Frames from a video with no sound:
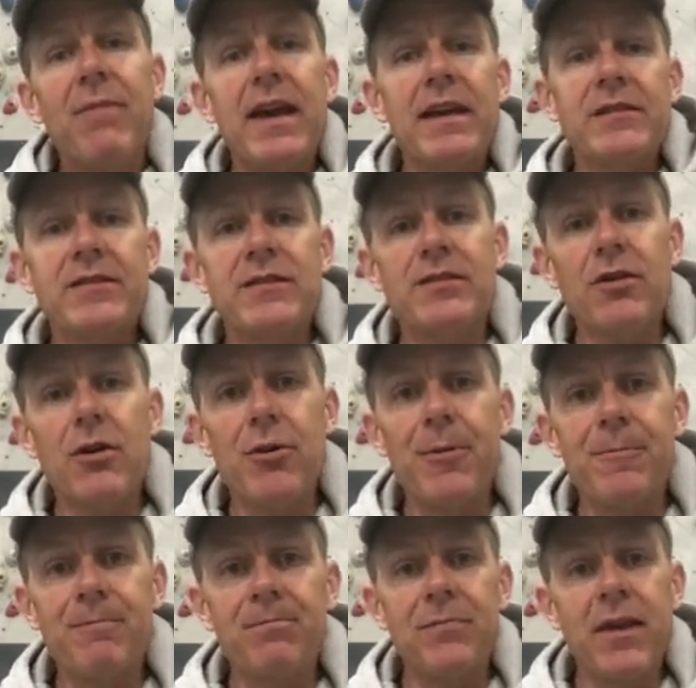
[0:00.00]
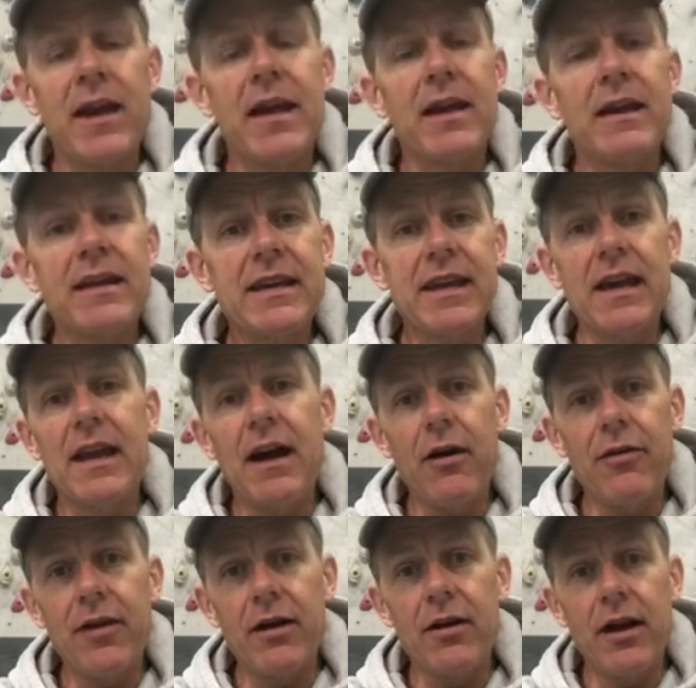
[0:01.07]
And so get out
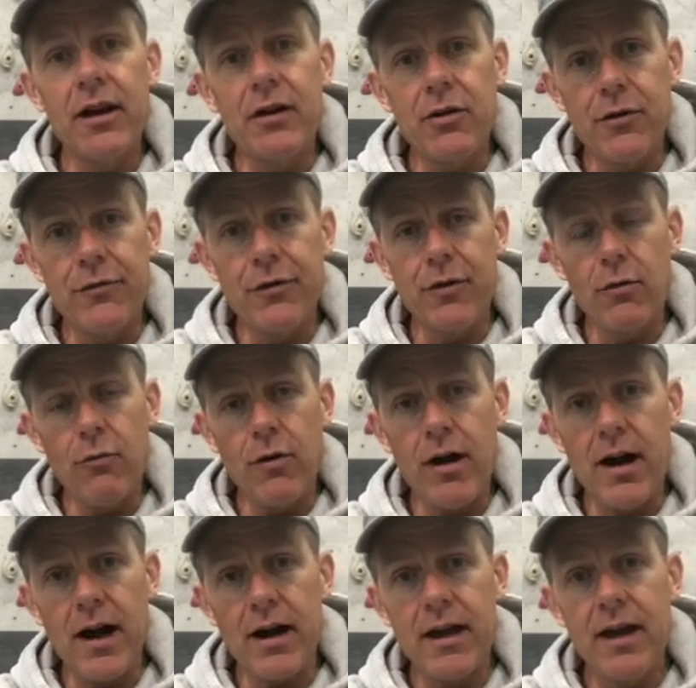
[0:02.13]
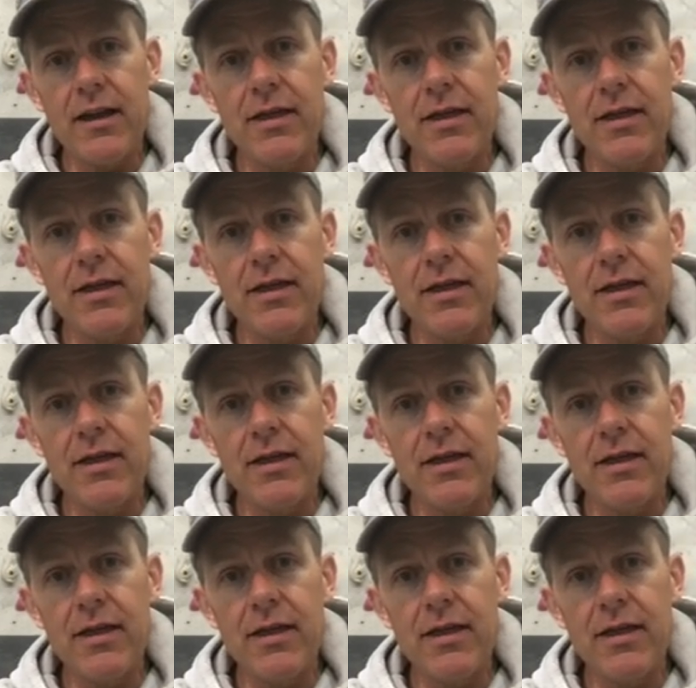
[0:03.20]
there and go for a walk.